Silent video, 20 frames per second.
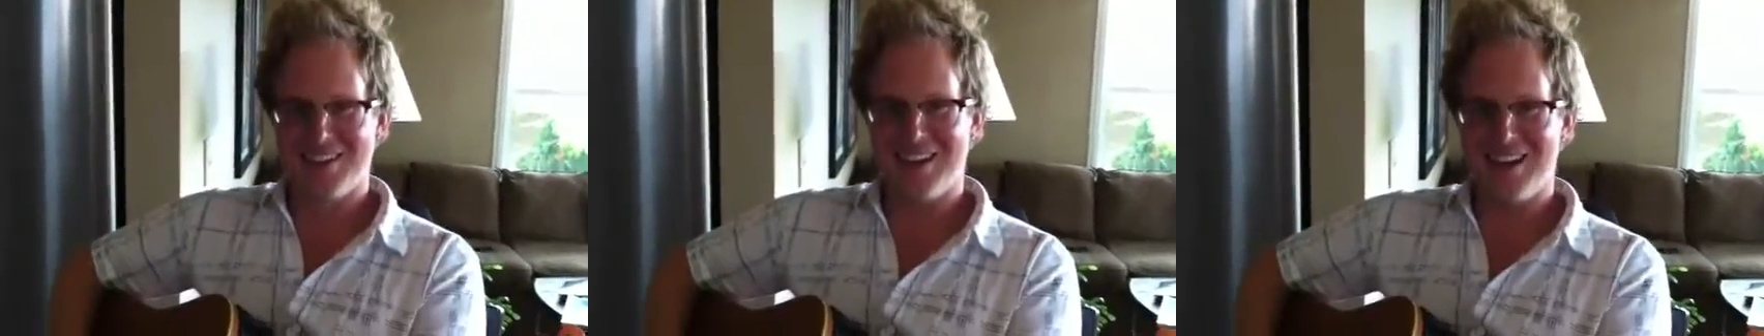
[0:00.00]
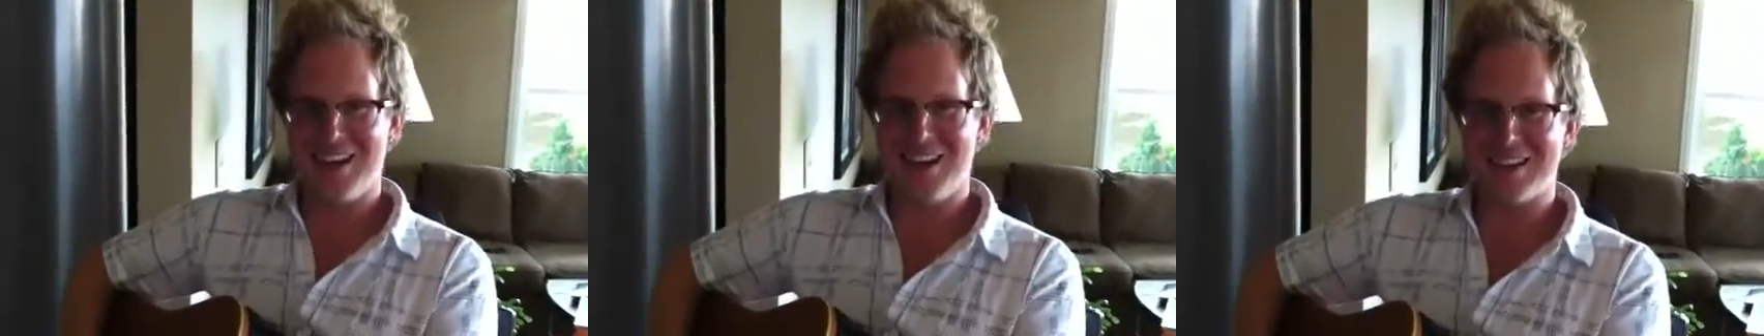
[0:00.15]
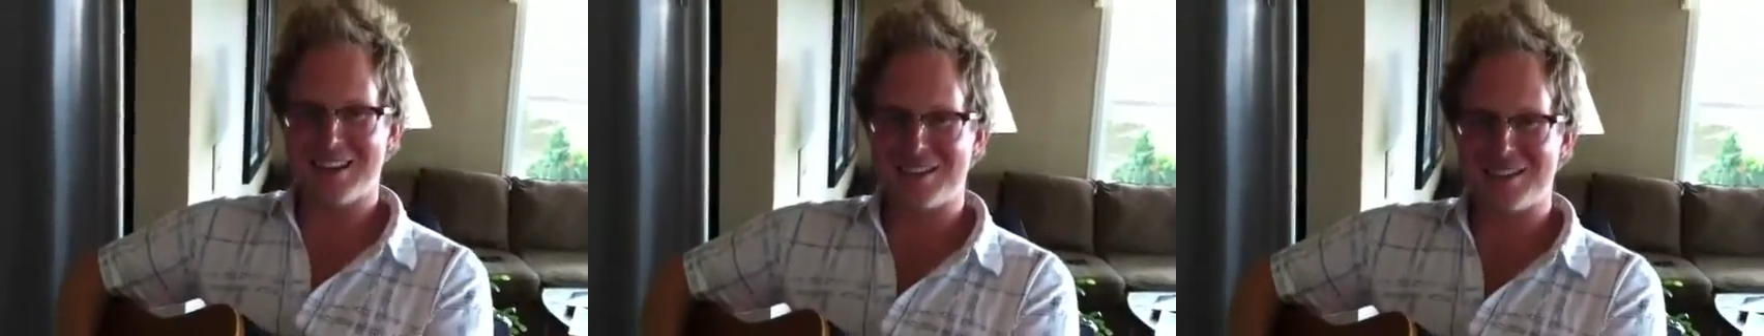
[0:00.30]

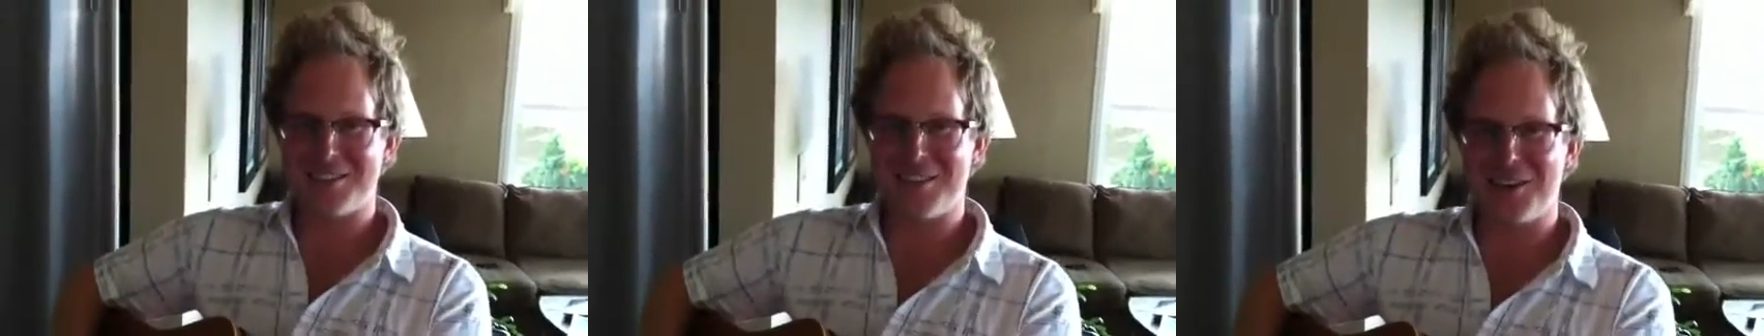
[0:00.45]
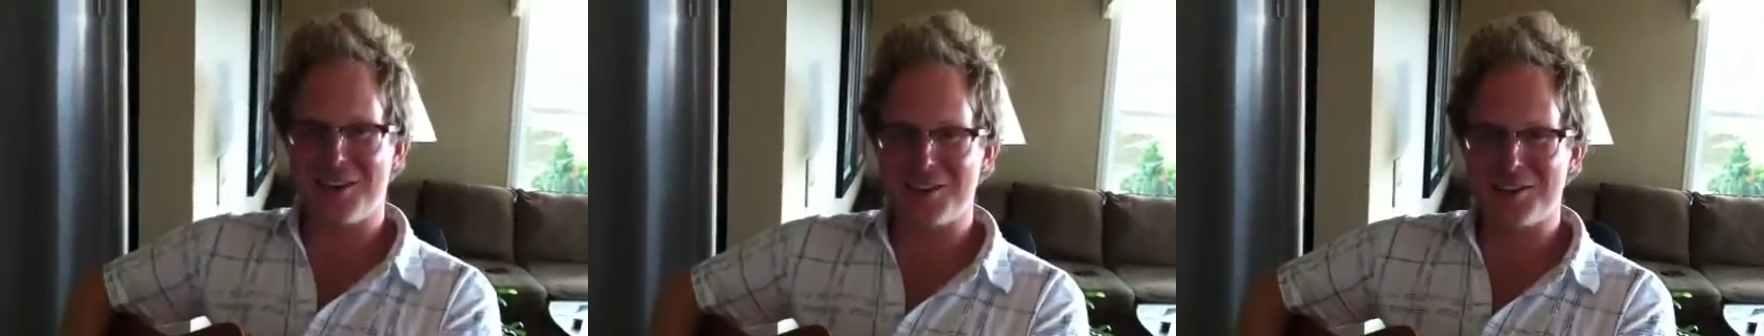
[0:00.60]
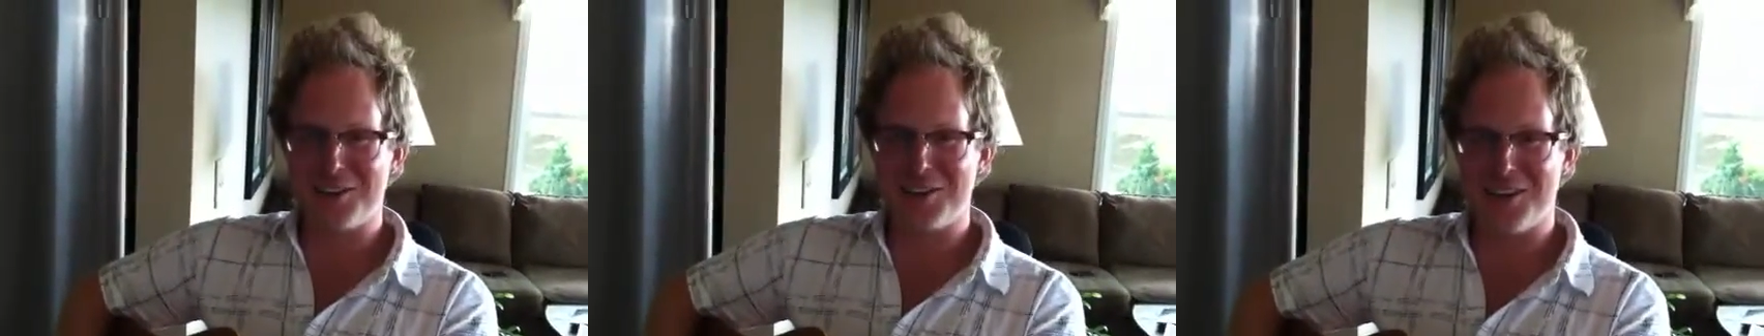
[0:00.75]
Let's
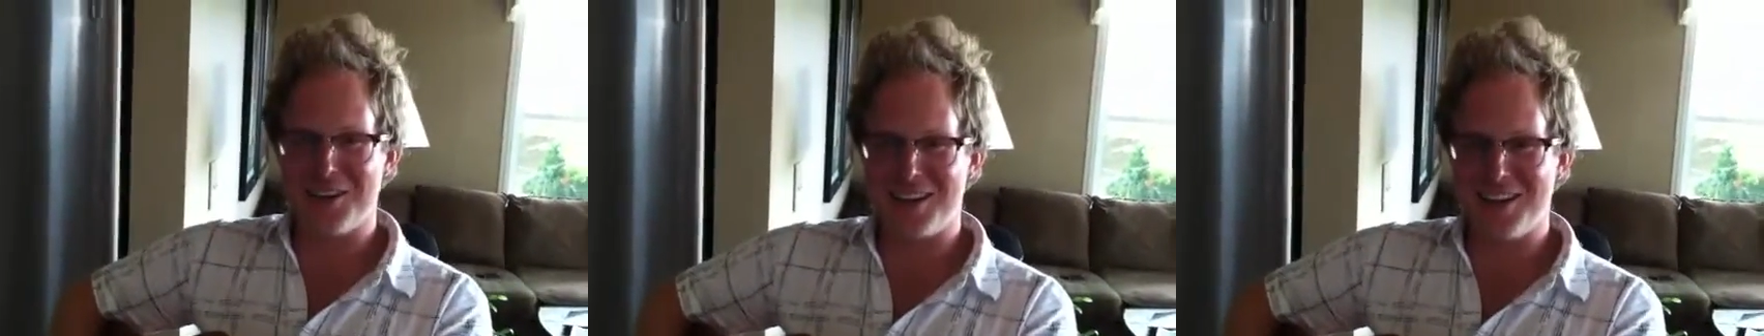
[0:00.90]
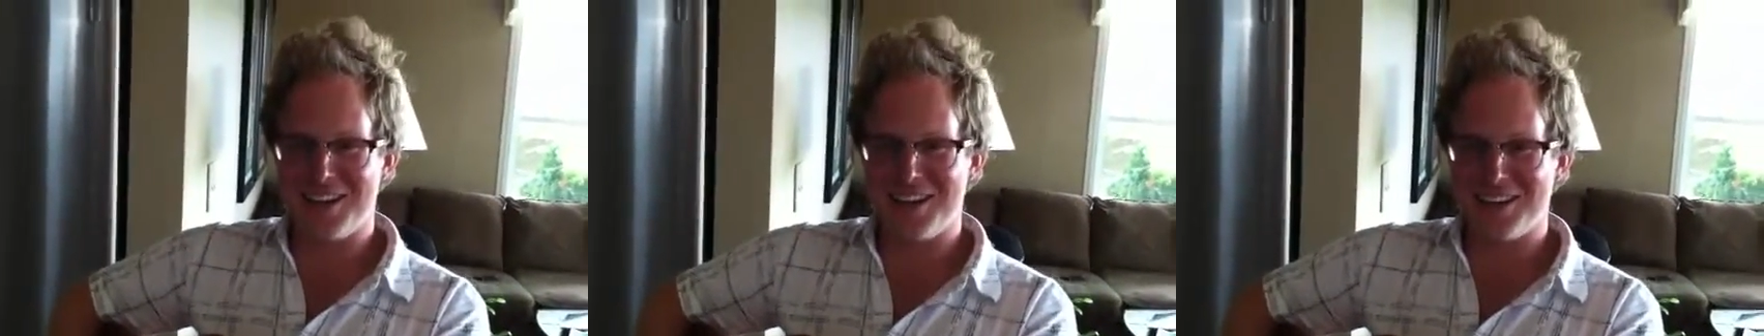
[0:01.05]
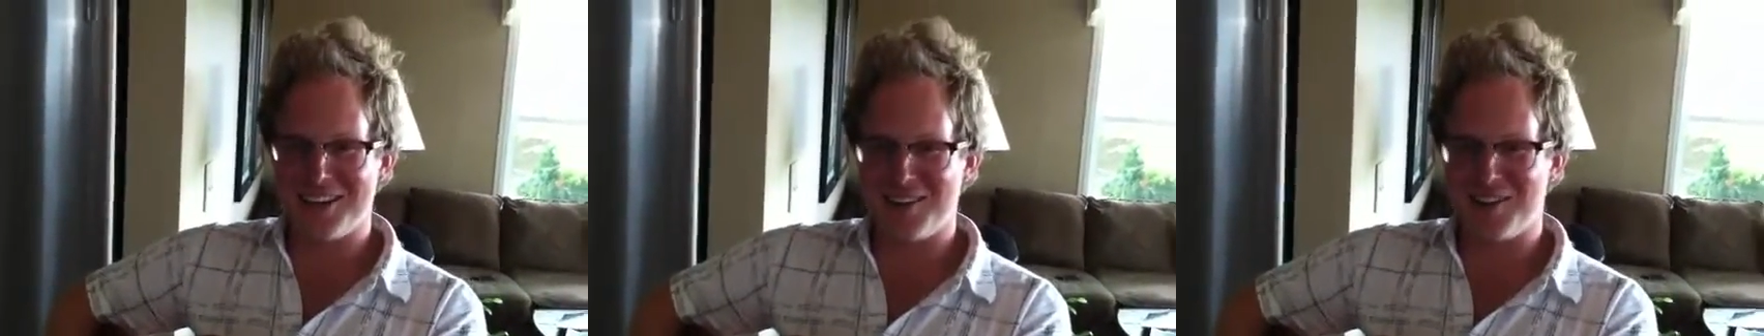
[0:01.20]
talk
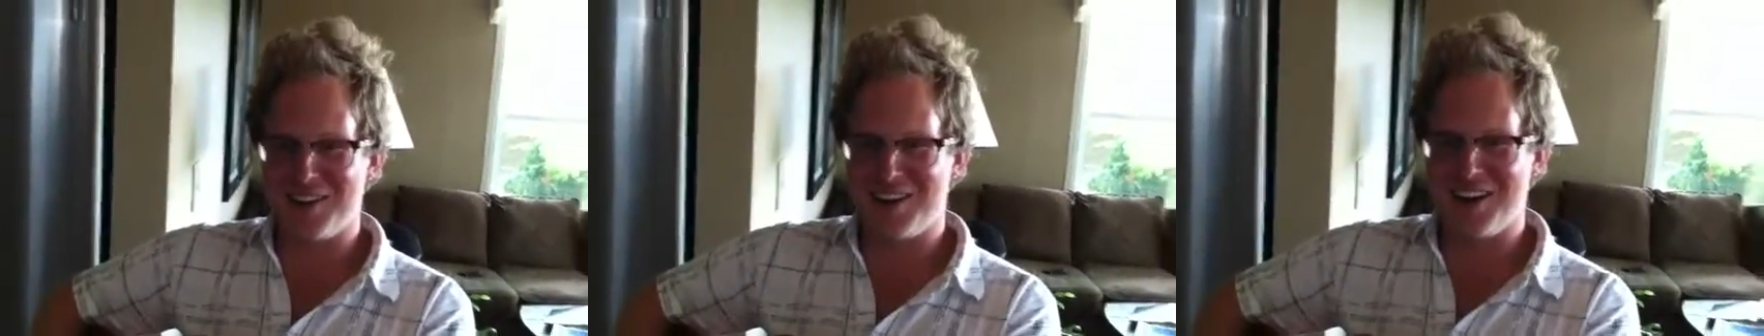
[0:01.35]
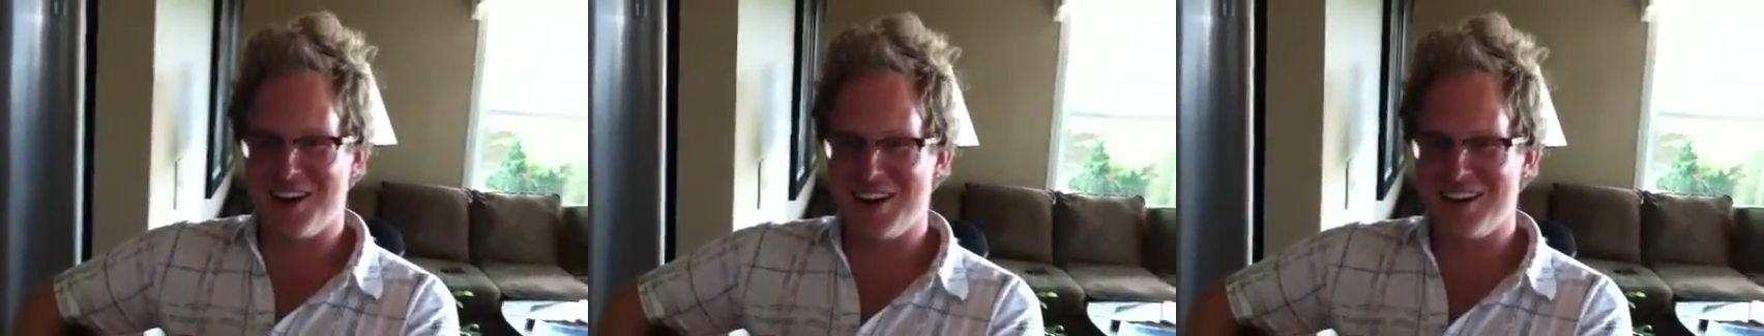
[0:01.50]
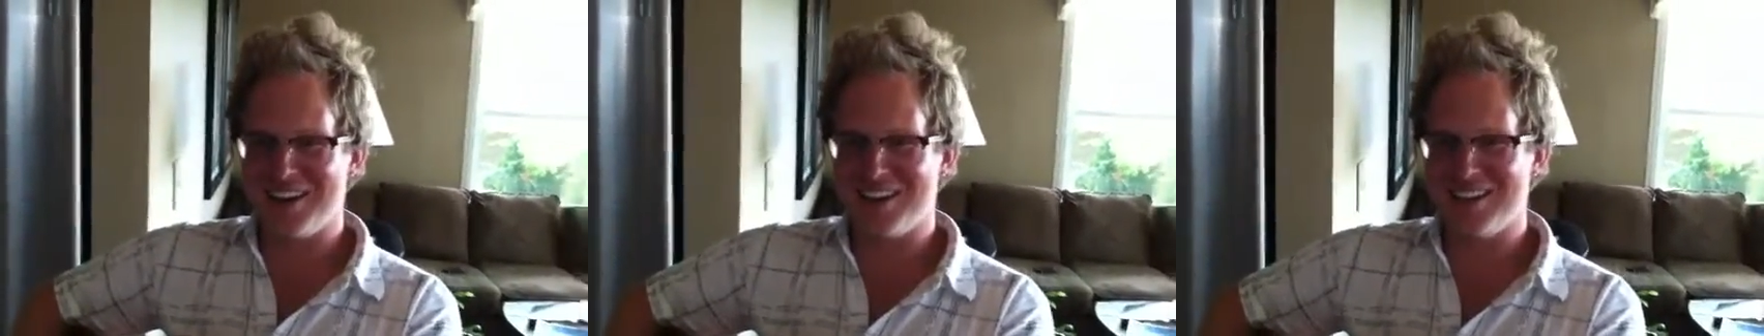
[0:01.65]
dirty in
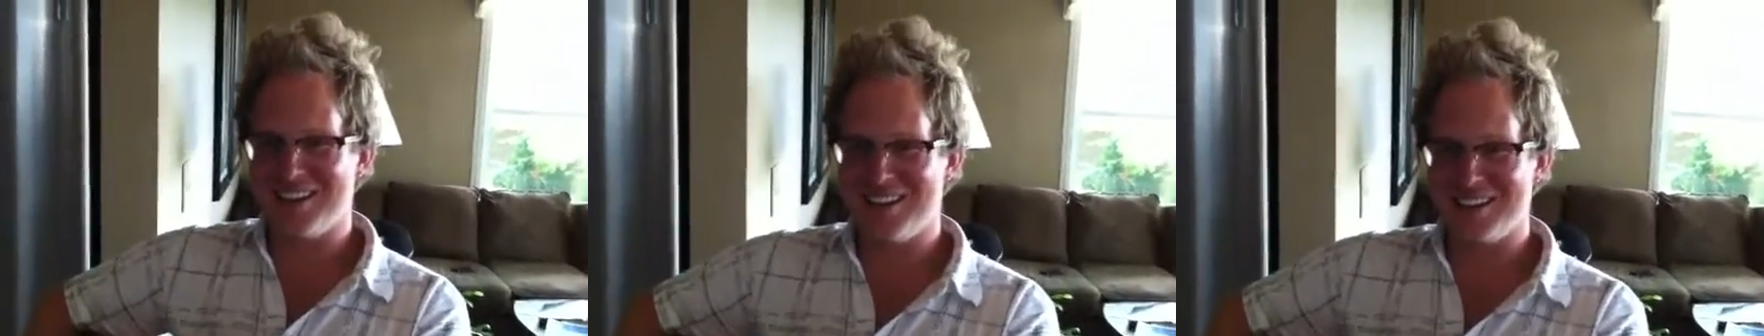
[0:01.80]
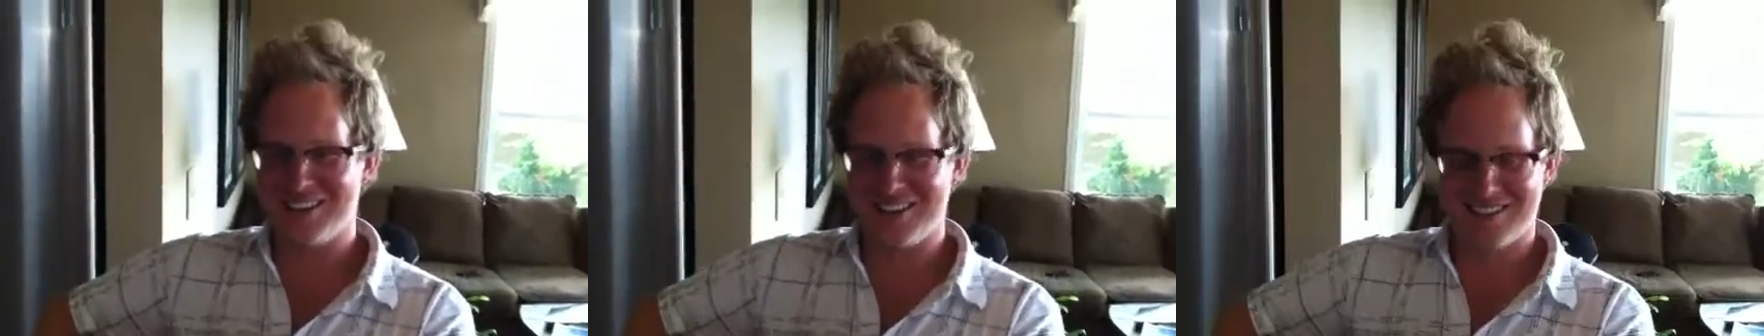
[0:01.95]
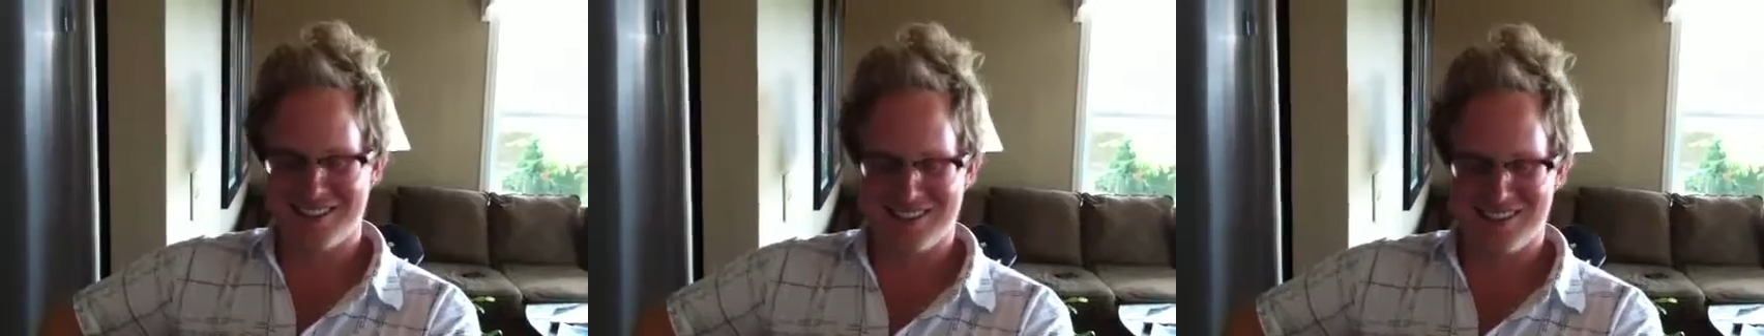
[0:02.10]
Hawaiian.